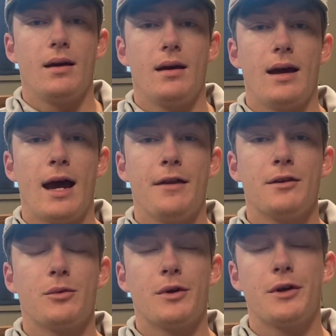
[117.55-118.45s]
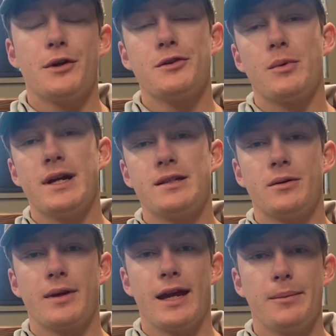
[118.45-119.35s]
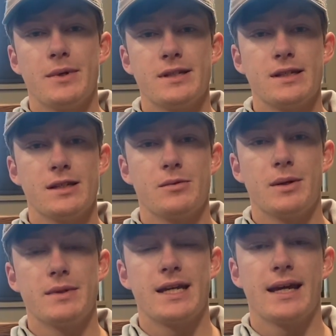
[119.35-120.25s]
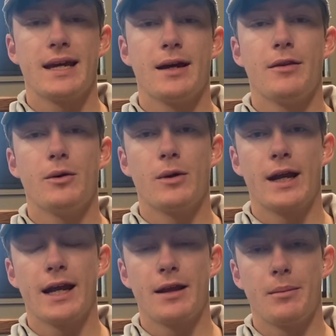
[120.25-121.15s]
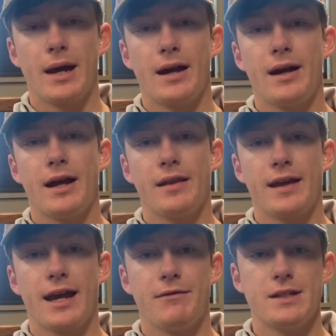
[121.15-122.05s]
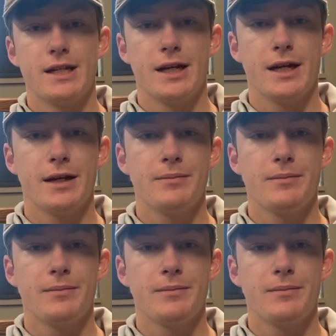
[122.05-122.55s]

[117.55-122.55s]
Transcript: How this would reduce waste on campus is we would take out the organic matter out of the cafeteria